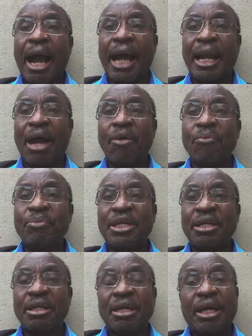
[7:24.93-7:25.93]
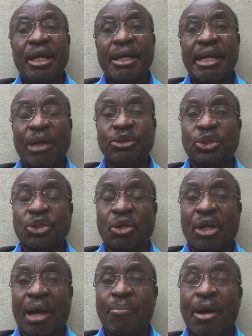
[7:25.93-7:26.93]
Allow me now to
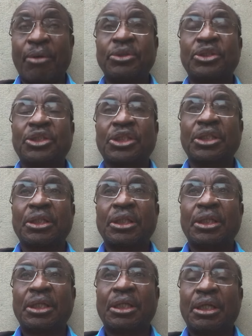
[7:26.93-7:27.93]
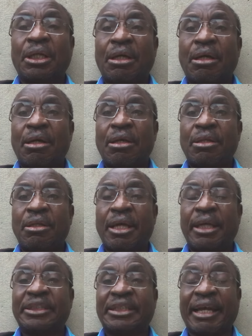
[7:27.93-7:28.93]
talk about
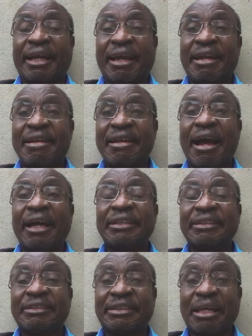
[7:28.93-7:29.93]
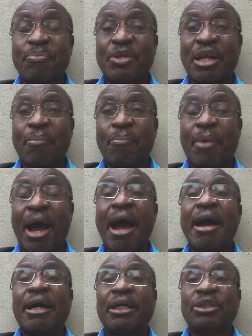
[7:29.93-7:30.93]
the second year, September
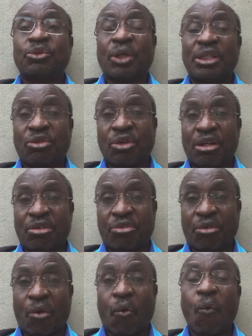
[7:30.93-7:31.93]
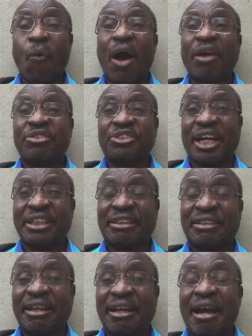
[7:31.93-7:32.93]
2024. Who are
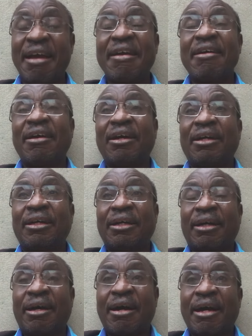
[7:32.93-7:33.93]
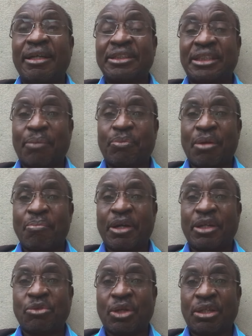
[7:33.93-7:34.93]
first year, uh,
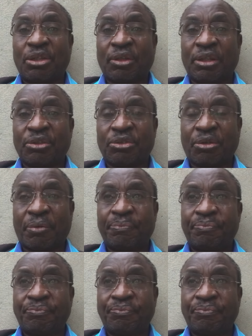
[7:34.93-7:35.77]
September 2024.